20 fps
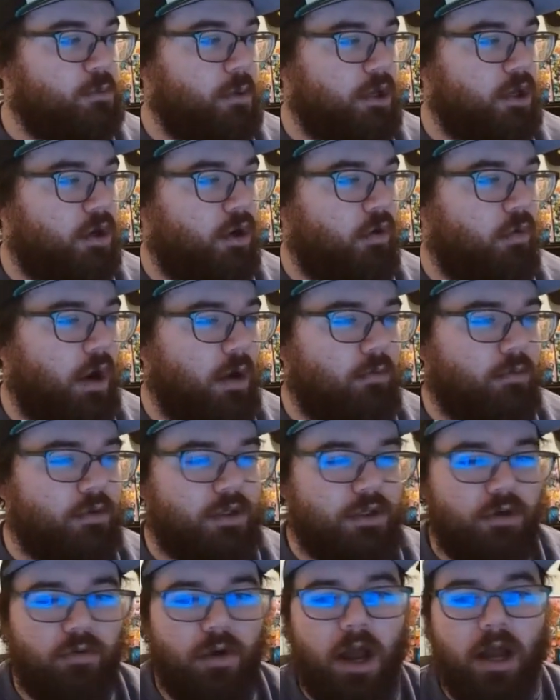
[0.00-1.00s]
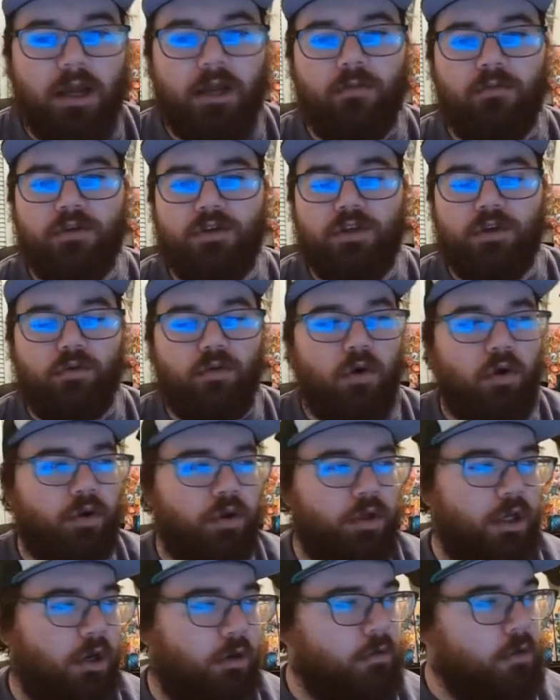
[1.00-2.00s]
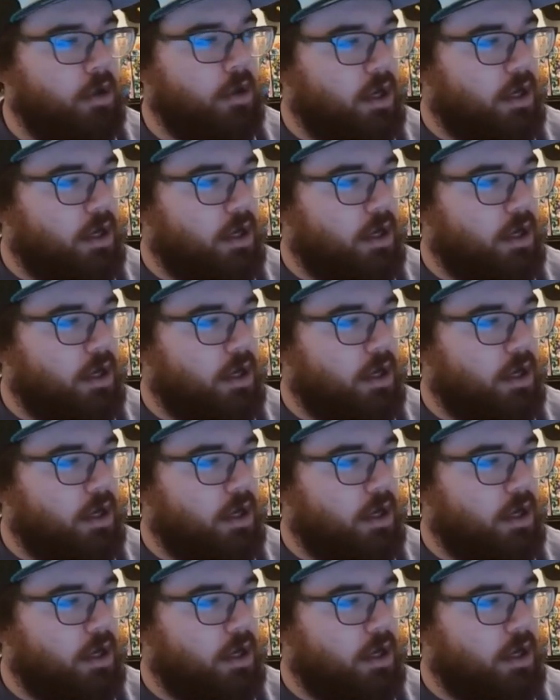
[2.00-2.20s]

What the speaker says: But you know what? We're still rocking. We're still rolling here.